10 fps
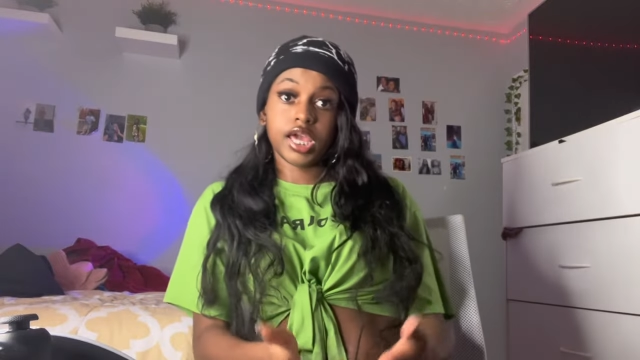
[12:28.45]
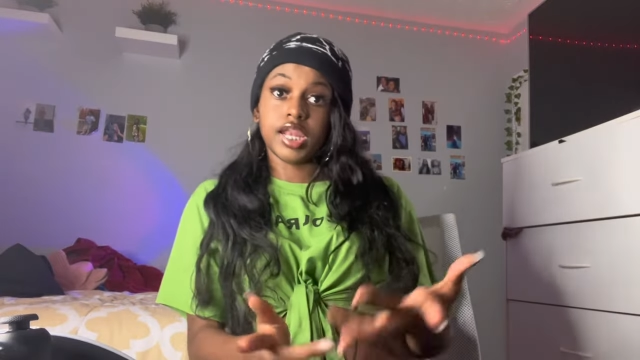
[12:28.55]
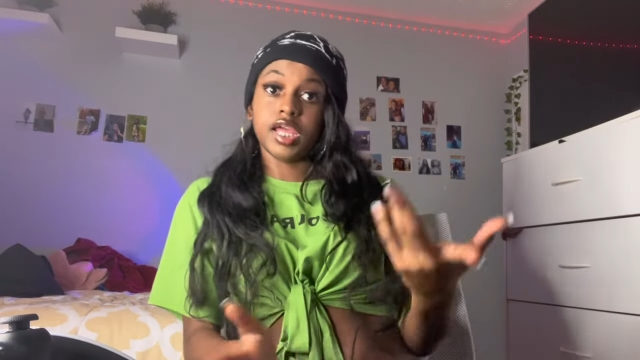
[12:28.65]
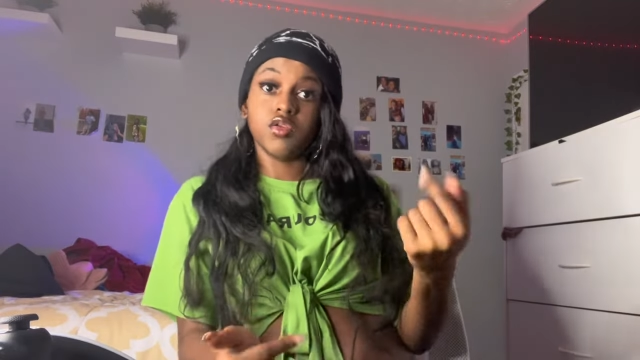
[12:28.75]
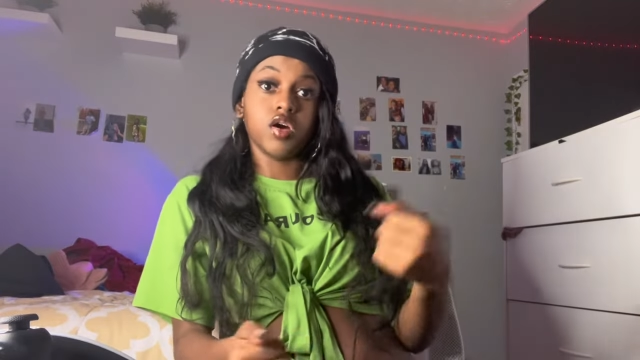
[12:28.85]

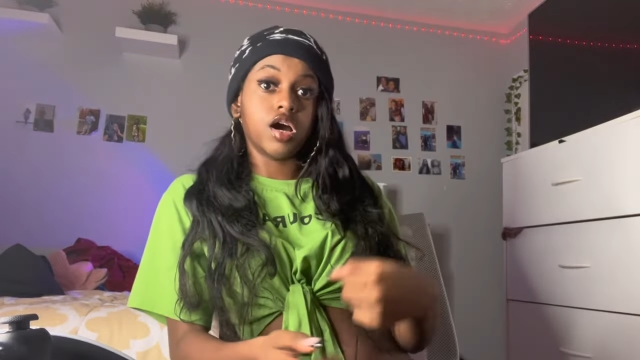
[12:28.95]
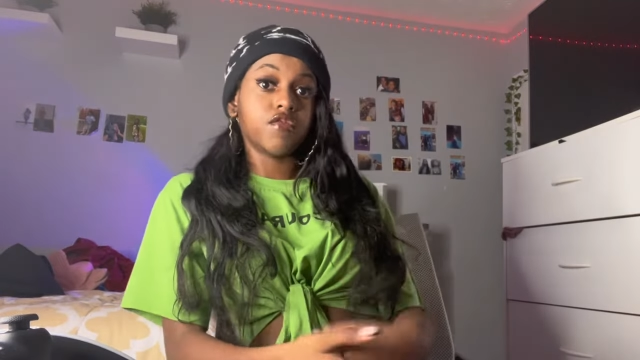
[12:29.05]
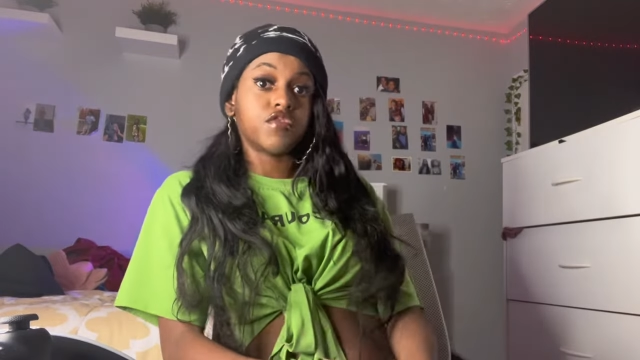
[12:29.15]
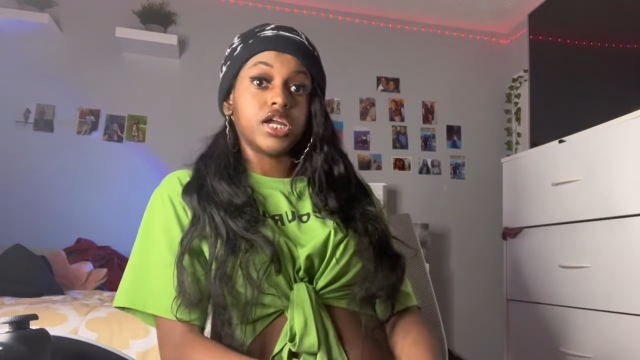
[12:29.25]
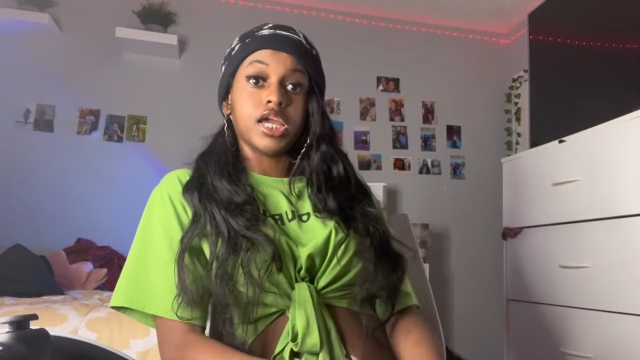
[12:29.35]
And then, you know, her
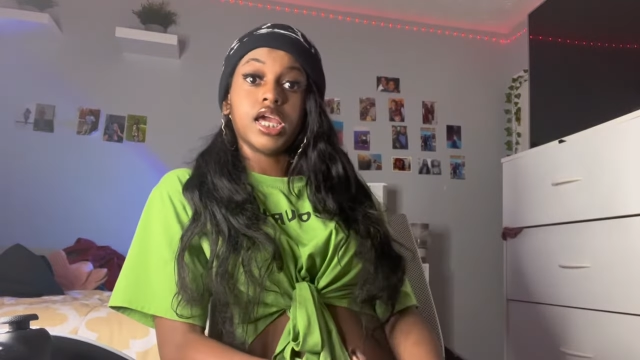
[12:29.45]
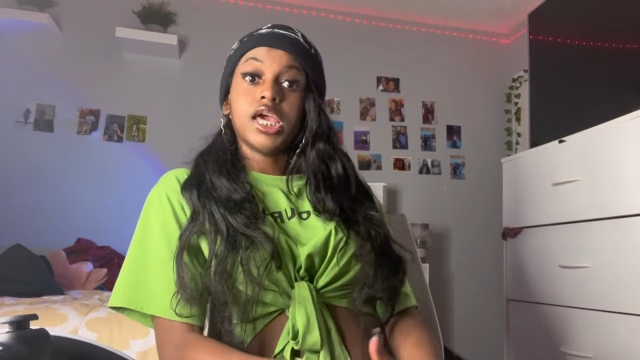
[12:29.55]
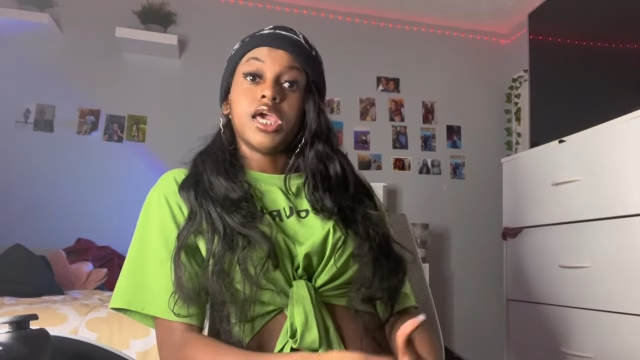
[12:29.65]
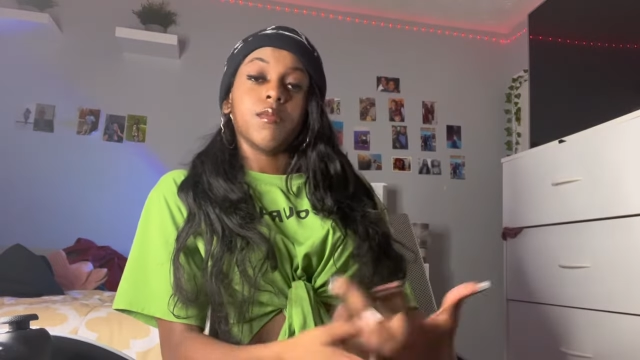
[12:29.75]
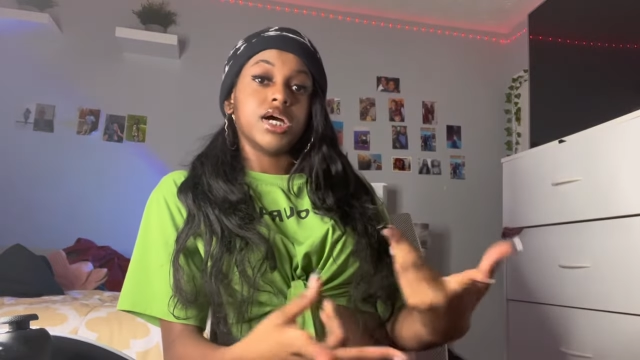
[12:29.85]
friend
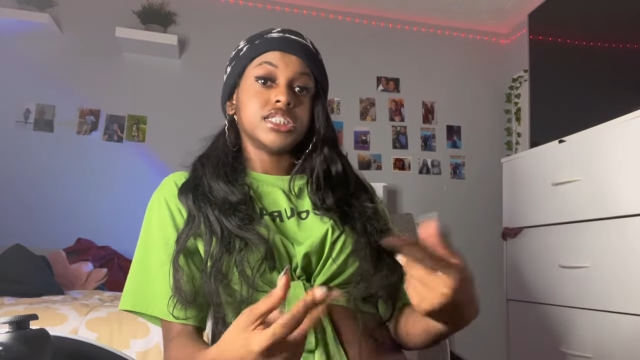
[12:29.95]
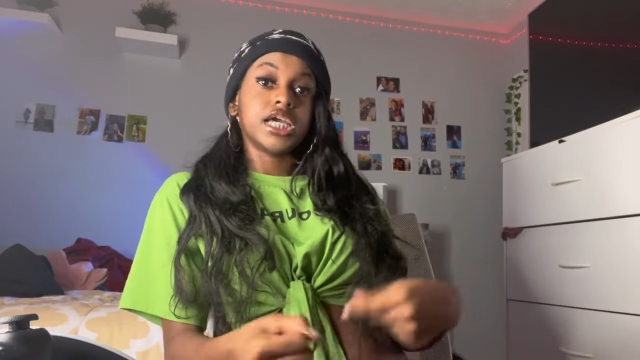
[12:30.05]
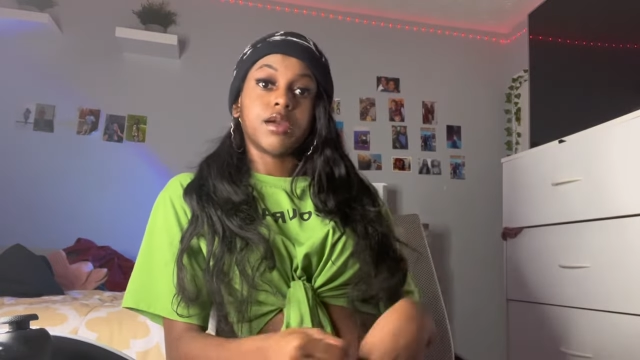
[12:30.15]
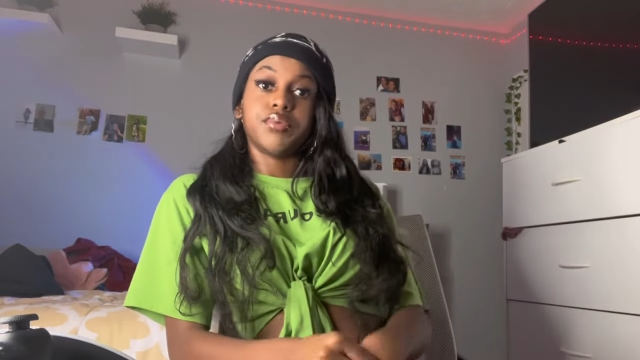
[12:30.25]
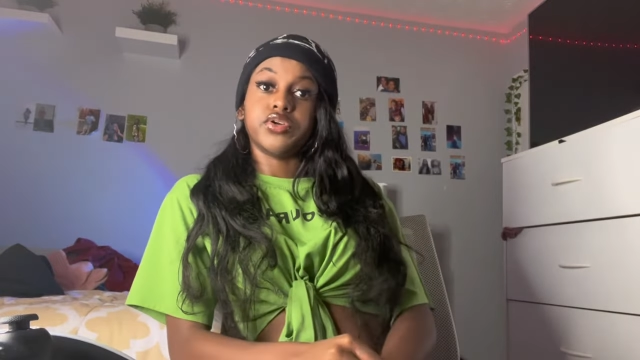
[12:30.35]
in my
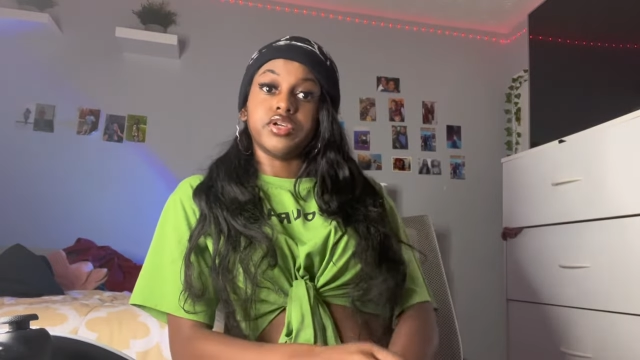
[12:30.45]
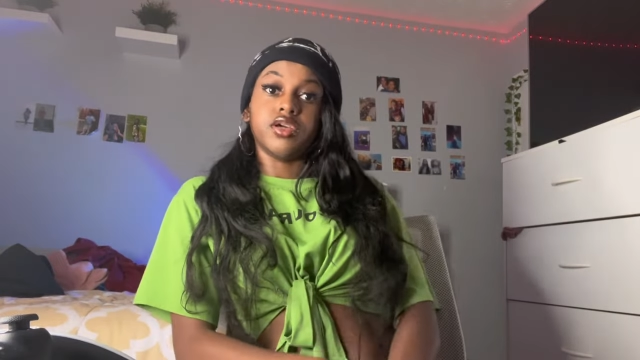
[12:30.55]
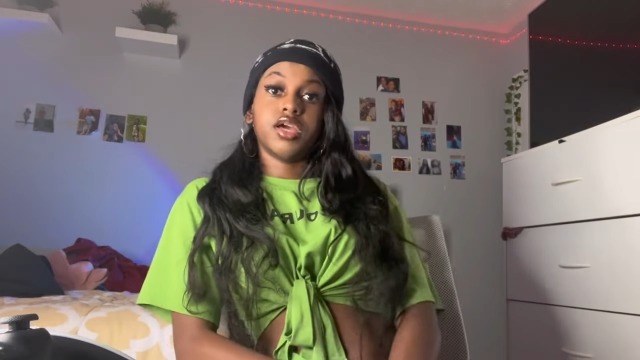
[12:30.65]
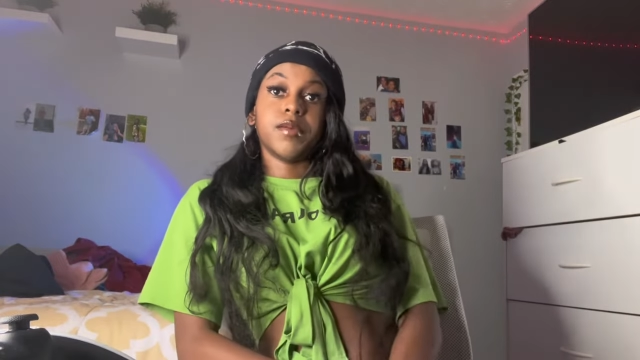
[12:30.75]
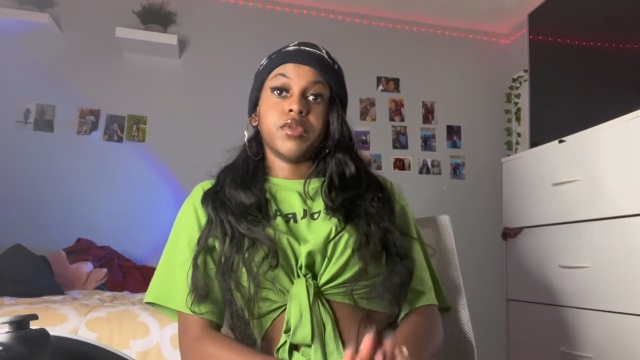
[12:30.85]
second period.